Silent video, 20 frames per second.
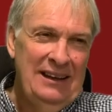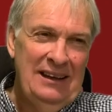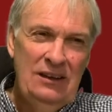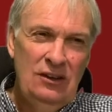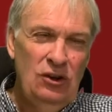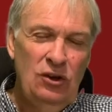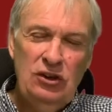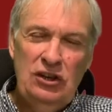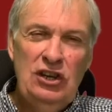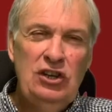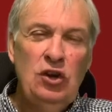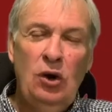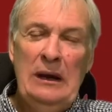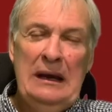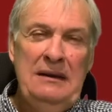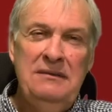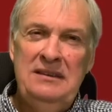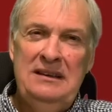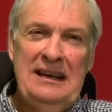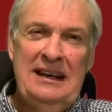look, you don't
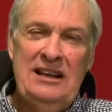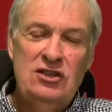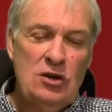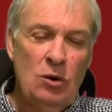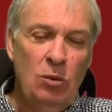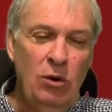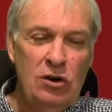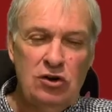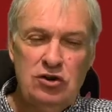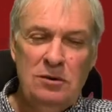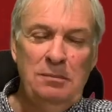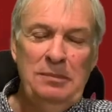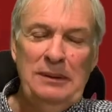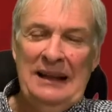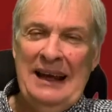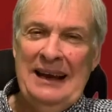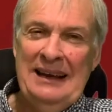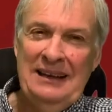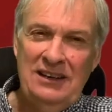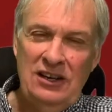even need to watch them
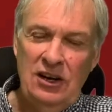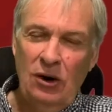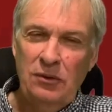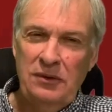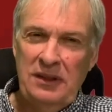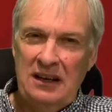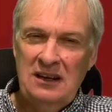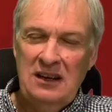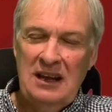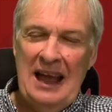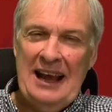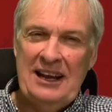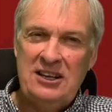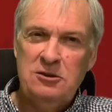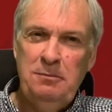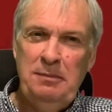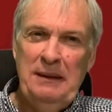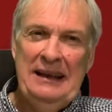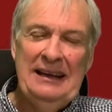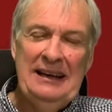play. You know, the
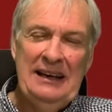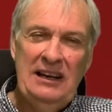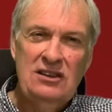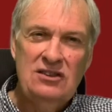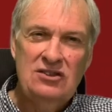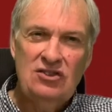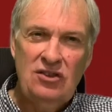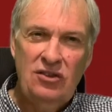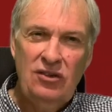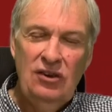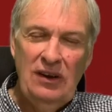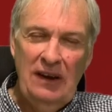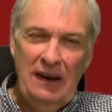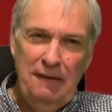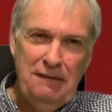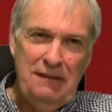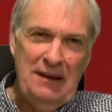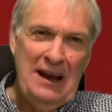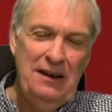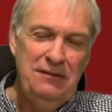experienced
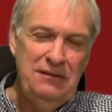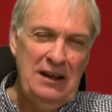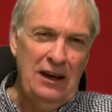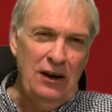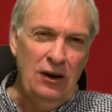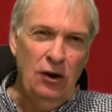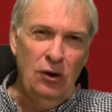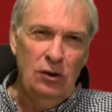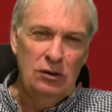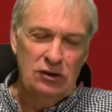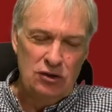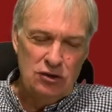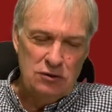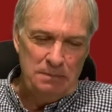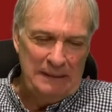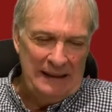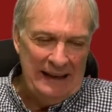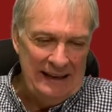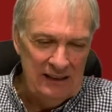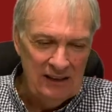35-year-old who's
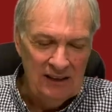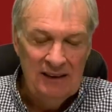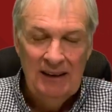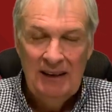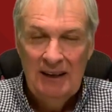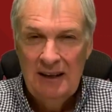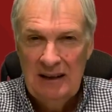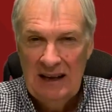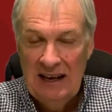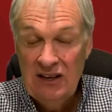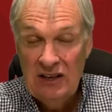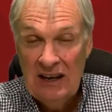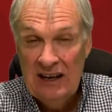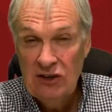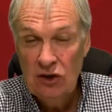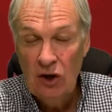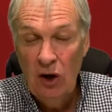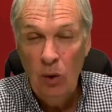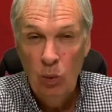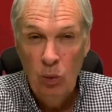played, he's
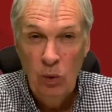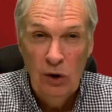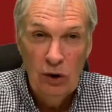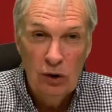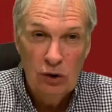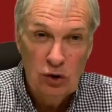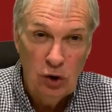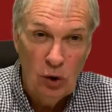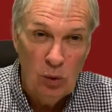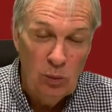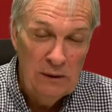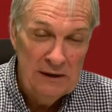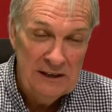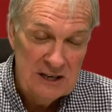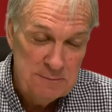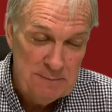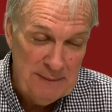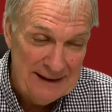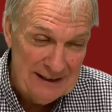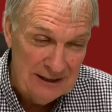got a World Cup
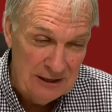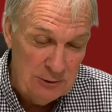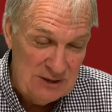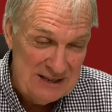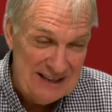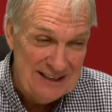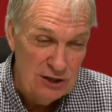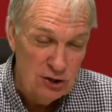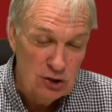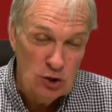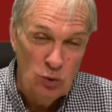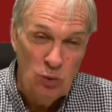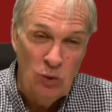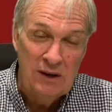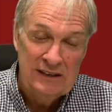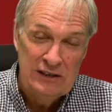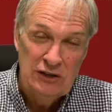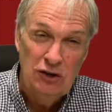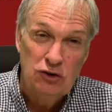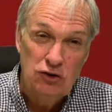winner's medal. He's in the
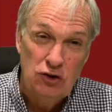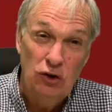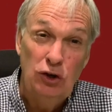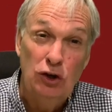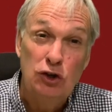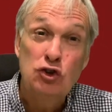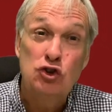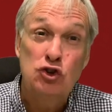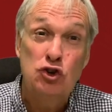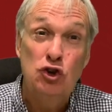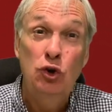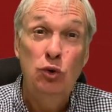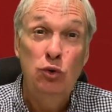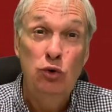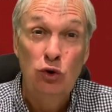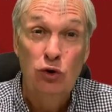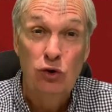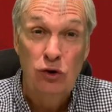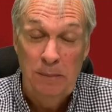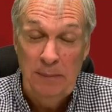squad. He's also got two
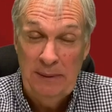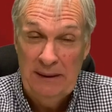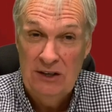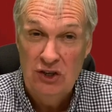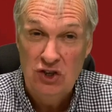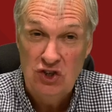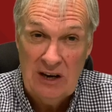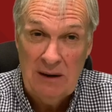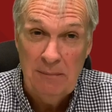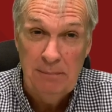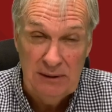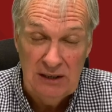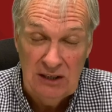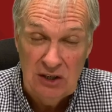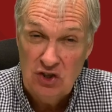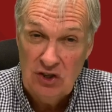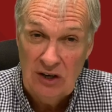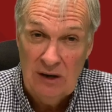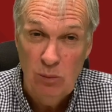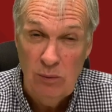European
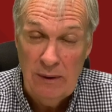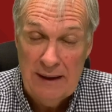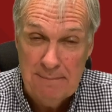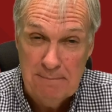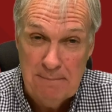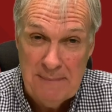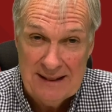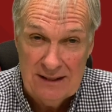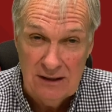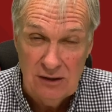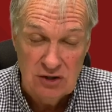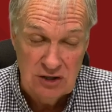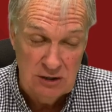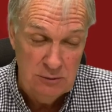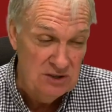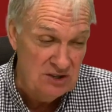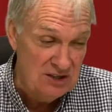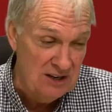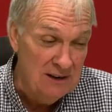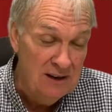Championship medals. He
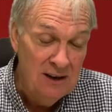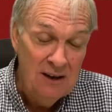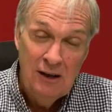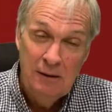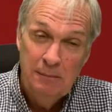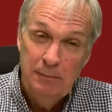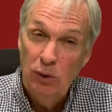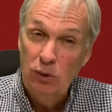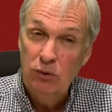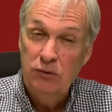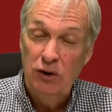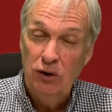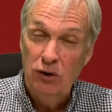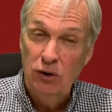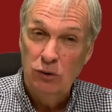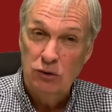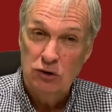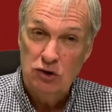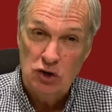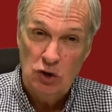was in both of
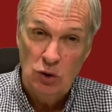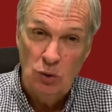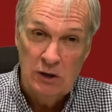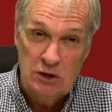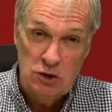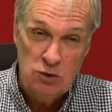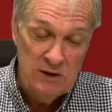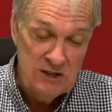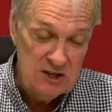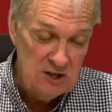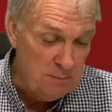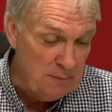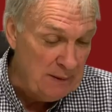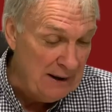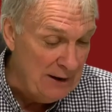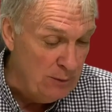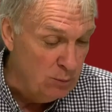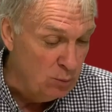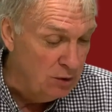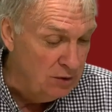those squads when
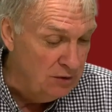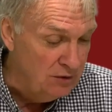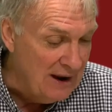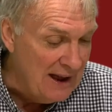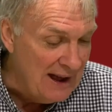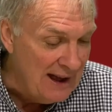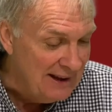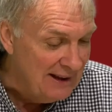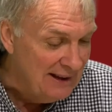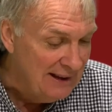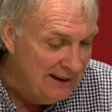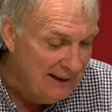Spain won that.